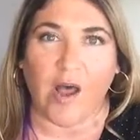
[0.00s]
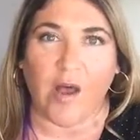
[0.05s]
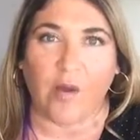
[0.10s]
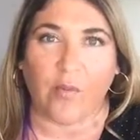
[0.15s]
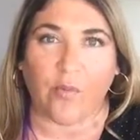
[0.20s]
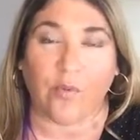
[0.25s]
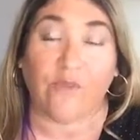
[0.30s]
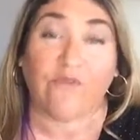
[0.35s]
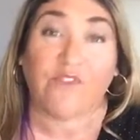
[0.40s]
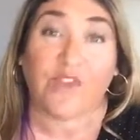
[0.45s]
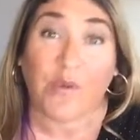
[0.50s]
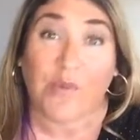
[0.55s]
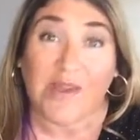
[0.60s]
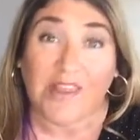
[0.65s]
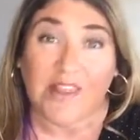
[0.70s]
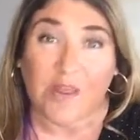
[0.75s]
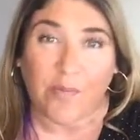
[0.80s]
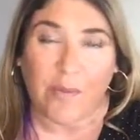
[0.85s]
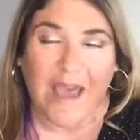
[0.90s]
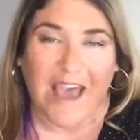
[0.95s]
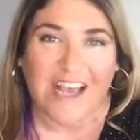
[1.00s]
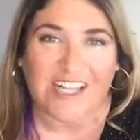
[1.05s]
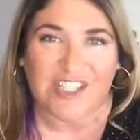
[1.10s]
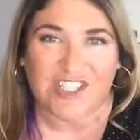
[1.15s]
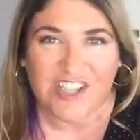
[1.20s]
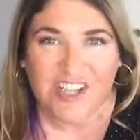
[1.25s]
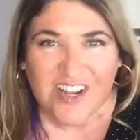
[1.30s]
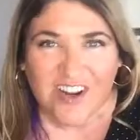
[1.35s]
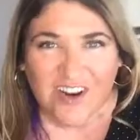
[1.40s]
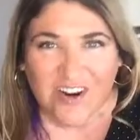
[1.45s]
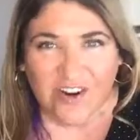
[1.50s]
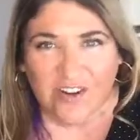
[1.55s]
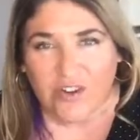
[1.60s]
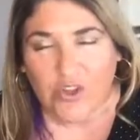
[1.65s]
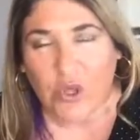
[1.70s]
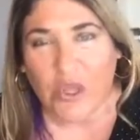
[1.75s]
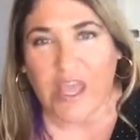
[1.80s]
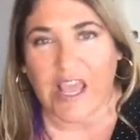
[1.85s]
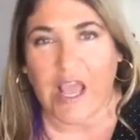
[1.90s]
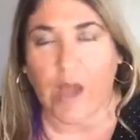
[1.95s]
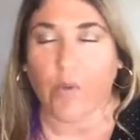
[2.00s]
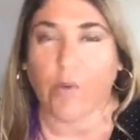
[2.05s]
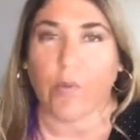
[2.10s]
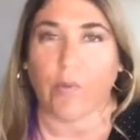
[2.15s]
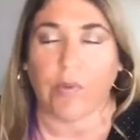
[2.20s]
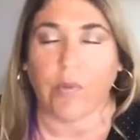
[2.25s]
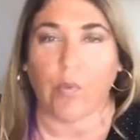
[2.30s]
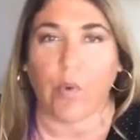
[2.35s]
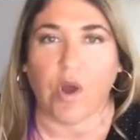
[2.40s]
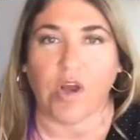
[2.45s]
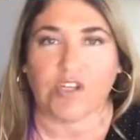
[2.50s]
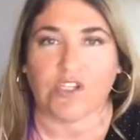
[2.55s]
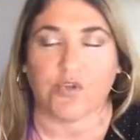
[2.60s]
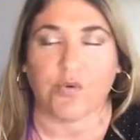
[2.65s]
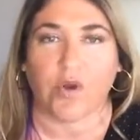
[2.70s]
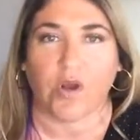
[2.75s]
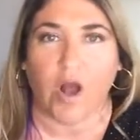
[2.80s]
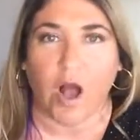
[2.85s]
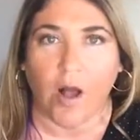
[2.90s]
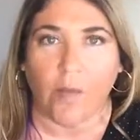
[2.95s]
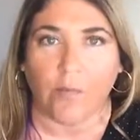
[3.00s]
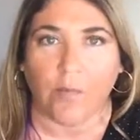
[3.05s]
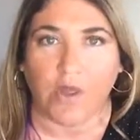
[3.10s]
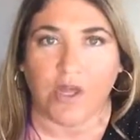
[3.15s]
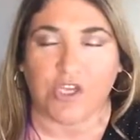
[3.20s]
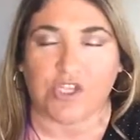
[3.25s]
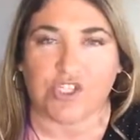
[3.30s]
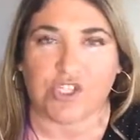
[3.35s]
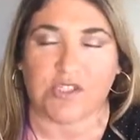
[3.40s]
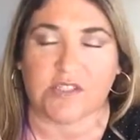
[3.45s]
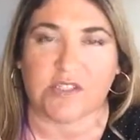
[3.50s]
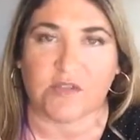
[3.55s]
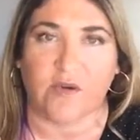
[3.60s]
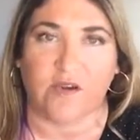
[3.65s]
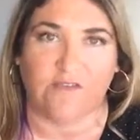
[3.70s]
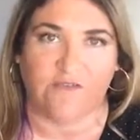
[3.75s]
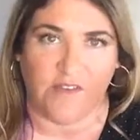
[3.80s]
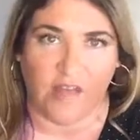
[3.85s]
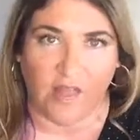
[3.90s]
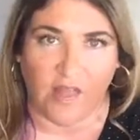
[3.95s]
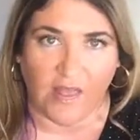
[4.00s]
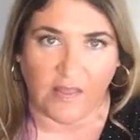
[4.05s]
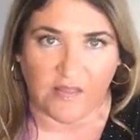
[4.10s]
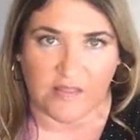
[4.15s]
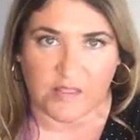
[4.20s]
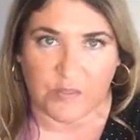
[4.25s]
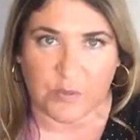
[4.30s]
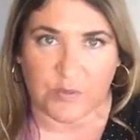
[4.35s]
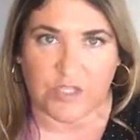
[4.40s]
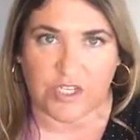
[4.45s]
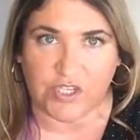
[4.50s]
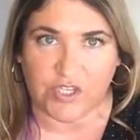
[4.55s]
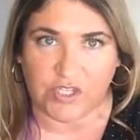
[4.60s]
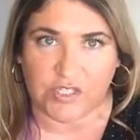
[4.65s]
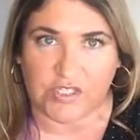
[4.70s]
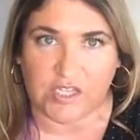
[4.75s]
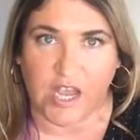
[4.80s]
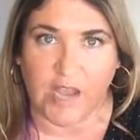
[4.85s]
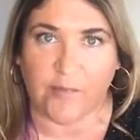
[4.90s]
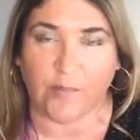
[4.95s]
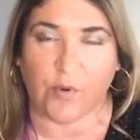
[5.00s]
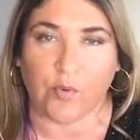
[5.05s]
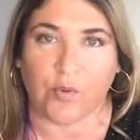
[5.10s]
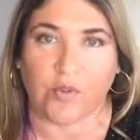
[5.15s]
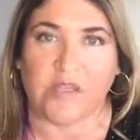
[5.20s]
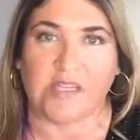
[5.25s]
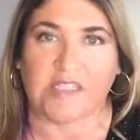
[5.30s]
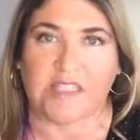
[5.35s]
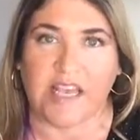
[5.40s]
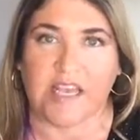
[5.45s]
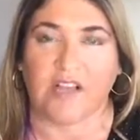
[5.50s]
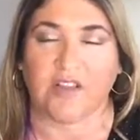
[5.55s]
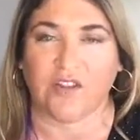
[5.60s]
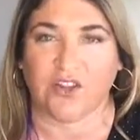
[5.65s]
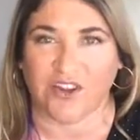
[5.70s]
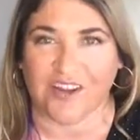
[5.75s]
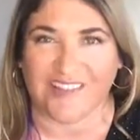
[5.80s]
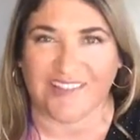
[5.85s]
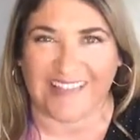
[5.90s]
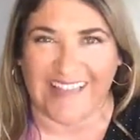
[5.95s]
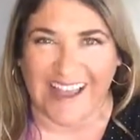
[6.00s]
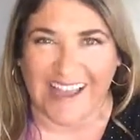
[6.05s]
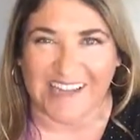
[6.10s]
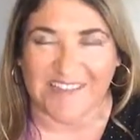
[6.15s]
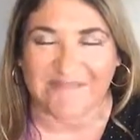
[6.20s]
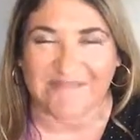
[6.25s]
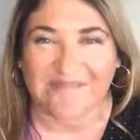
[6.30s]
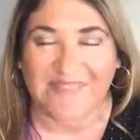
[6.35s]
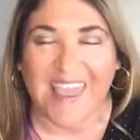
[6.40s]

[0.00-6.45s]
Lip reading: reviewing the past year, looking at what we want to accomplish. And so I felt like this was a good time to really take a look at that.